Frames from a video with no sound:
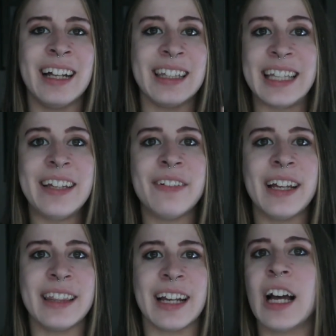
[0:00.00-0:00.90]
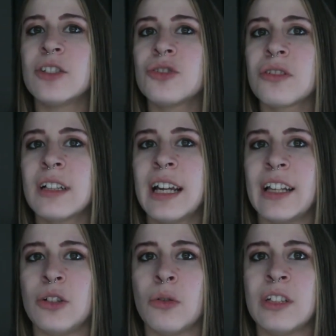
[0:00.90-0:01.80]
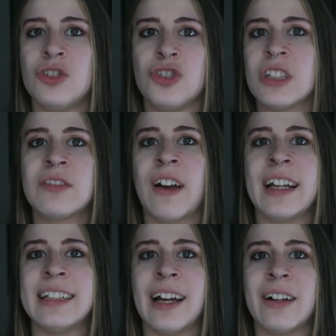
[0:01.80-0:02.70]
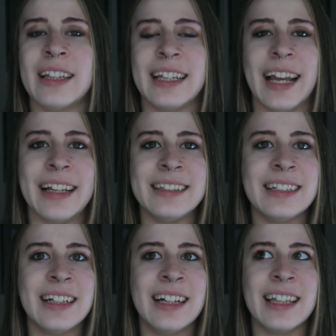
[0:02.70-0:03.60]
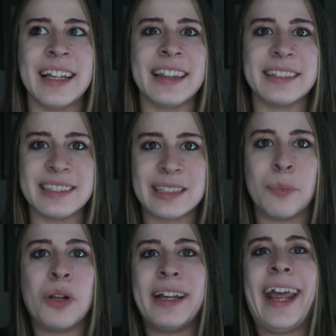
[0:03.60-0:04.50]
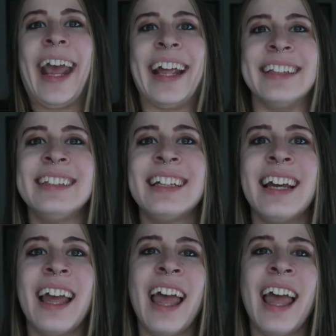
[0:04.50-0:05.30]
leaving the country, and you only just find out at the end, like at the split end,